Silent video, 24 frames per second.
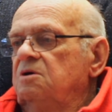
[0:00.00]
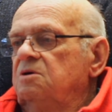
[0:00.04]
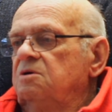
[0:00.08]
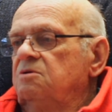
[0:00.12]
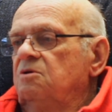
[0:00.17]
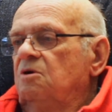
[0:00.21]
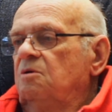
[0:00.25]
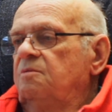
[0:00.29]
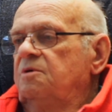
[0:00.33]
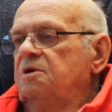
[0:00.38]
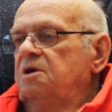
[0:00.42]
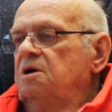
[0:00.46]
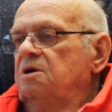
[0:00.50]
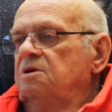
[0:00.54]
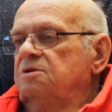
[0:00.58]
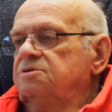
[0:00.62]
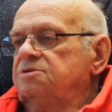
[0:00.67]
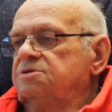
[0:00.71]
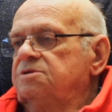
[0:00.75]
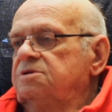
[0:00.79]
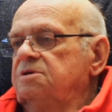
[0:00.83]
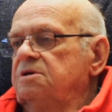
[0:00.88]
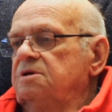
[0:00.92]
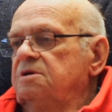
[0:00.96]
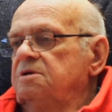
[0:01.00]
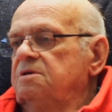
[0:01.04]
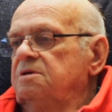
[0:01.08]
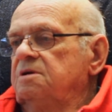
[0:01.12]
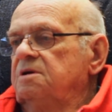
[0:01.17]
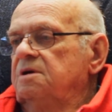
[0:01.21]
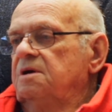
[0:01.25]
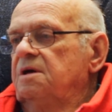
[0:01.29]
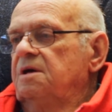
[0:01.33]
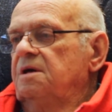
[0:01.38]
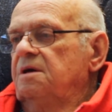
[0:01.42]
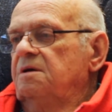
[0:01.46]
Nobody else did,
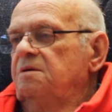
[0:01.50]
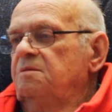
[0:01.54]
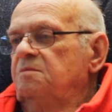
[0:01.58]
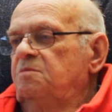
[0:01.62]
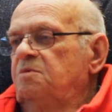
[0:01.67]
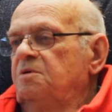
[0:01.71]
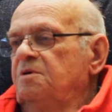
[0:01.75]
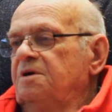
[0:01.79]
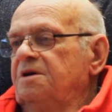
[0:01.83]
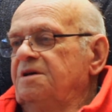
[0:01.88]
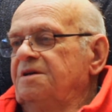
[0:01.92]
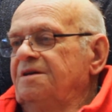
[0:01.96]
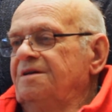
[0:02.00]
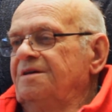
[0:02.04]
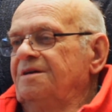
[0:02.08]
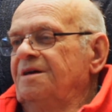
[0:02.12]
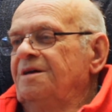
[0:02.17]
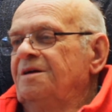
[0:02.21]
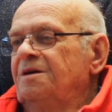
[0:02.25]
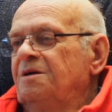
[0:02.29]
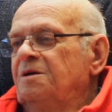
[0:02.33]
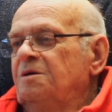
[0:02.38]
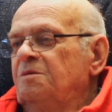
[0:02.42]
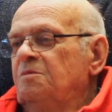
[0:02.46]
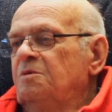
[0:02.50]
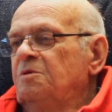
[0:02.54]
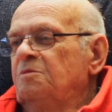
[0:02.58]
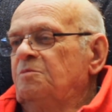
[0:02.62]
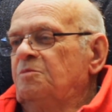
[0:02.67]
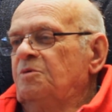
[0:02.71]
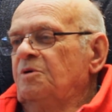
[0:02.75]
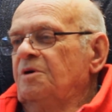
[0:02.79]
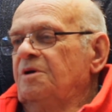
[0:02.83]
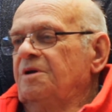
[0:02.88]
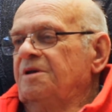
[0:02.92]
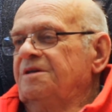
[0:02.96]
but
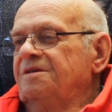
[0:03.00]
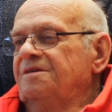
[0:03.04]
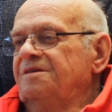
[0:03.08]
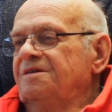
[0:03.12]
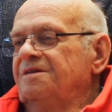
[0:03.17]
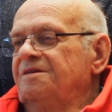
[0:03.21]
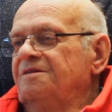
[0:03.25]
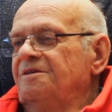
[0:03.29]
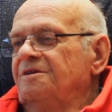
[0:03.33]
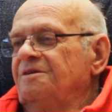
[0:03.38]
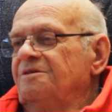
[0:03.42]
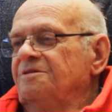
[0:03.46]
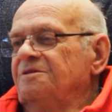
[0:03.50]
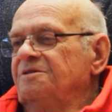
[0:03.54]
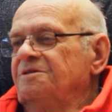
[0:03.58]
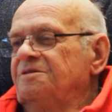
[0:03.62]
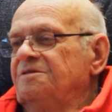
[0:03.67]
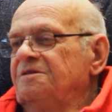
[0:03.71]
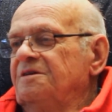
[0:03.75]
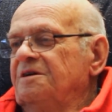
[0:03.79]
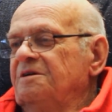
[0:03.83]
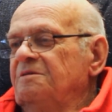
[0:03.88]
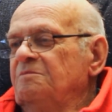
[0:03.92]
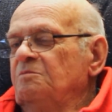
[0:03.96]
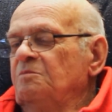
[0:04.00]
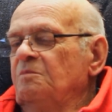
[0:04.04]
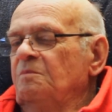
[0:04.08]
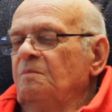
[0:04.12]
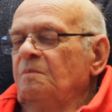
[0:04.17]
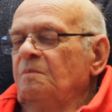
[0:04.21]
Paula did all the time.